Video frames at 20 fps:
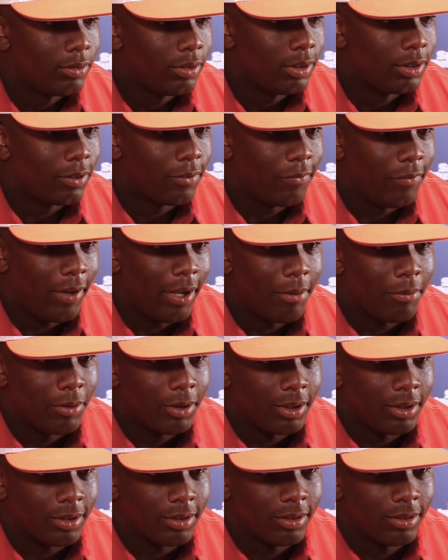It's a
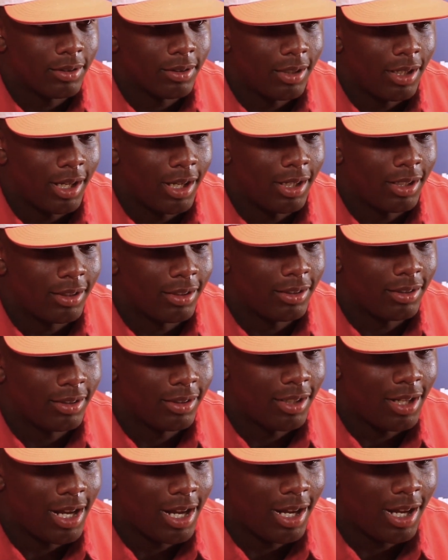family.
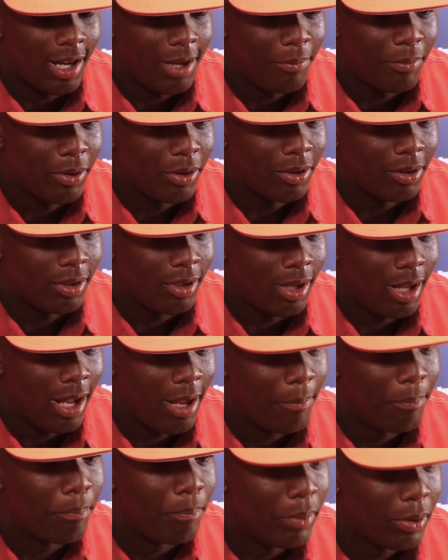I
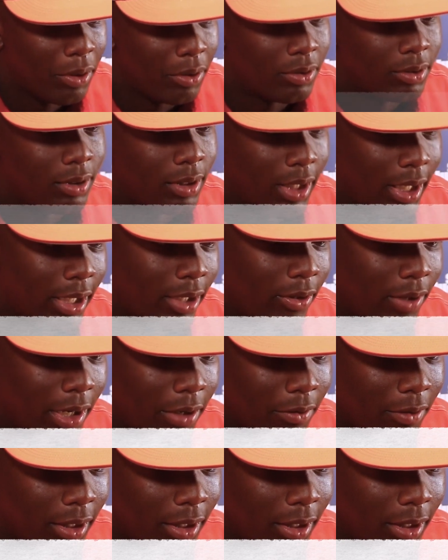built a great